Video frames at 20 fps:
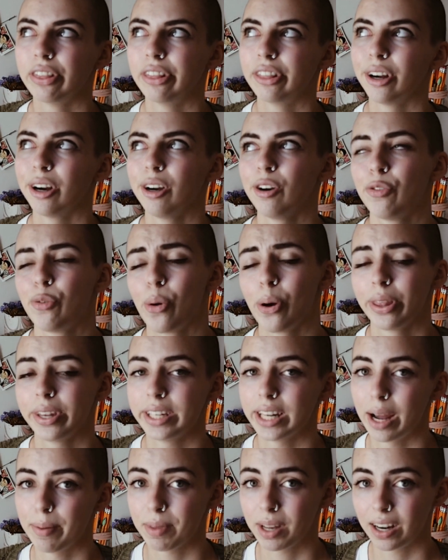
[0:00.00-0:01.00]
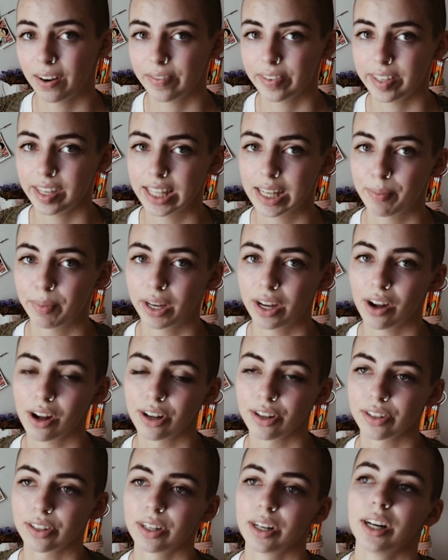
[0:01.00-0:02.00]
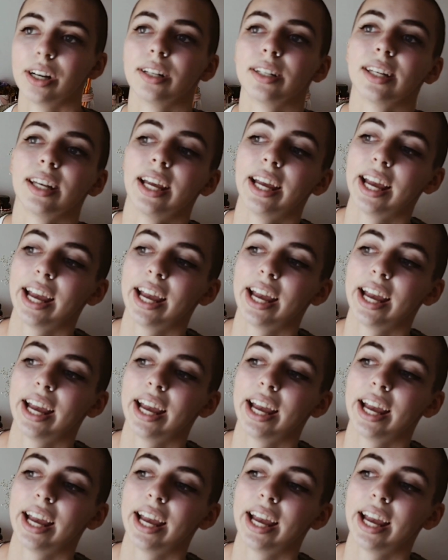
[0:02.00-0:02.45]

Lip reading: third or fourth time that I've seen them in concert,